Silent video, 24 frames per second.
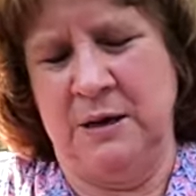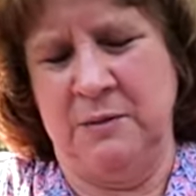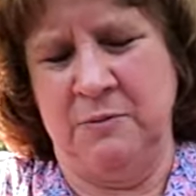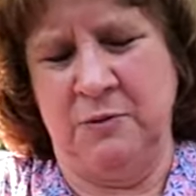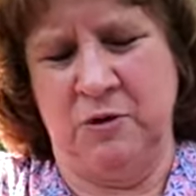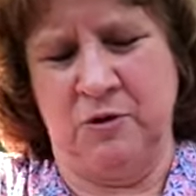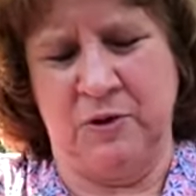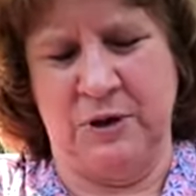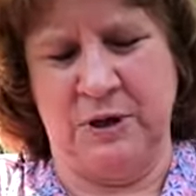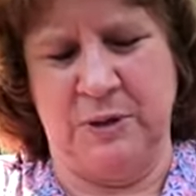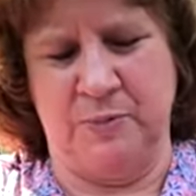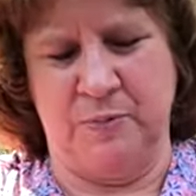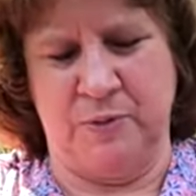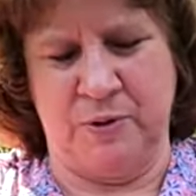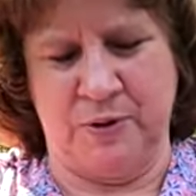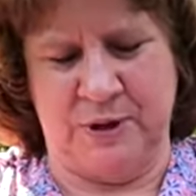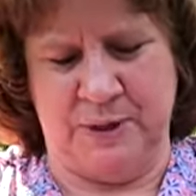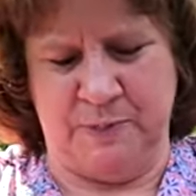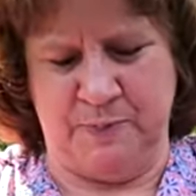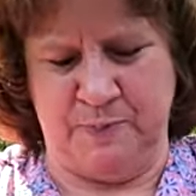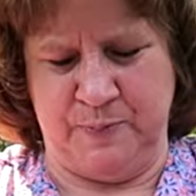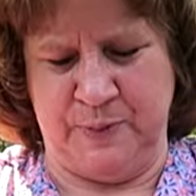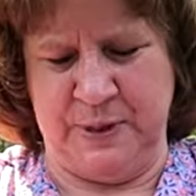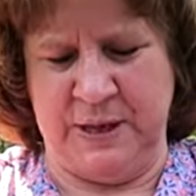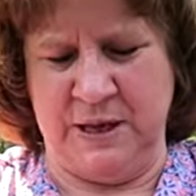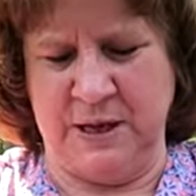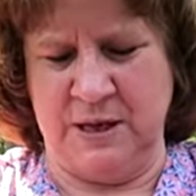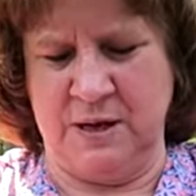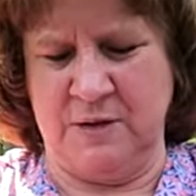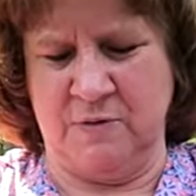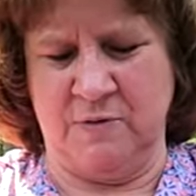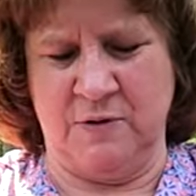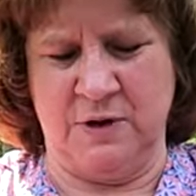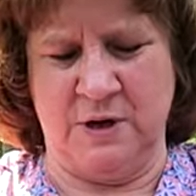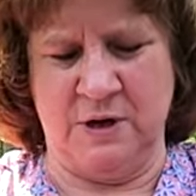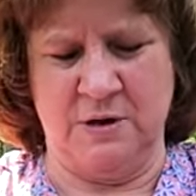I'm going to put a
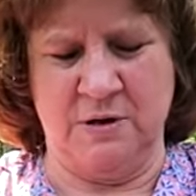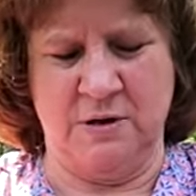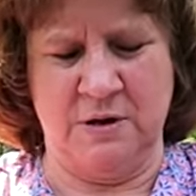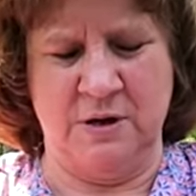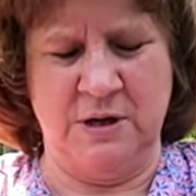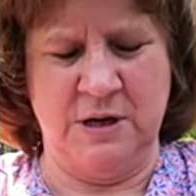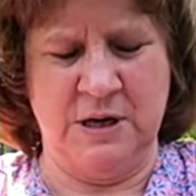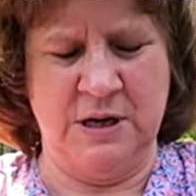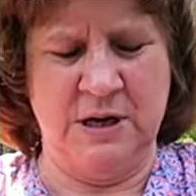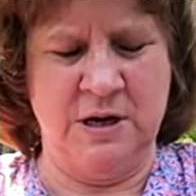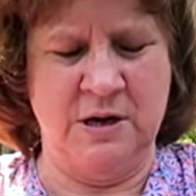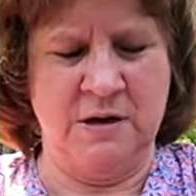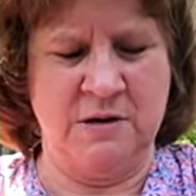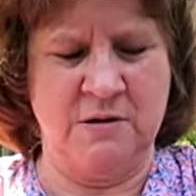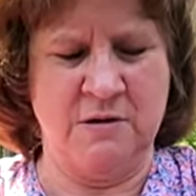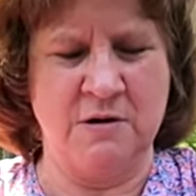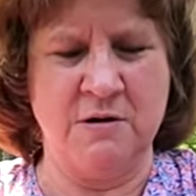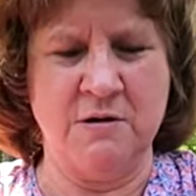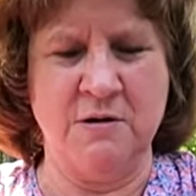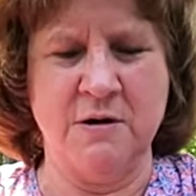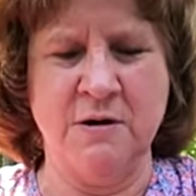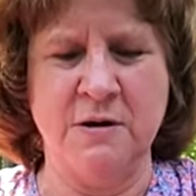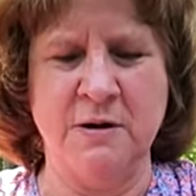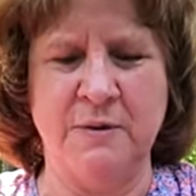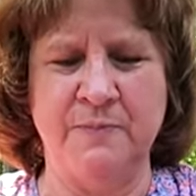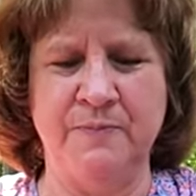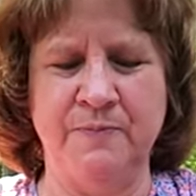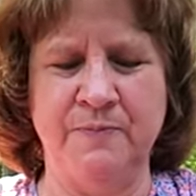pink one on here.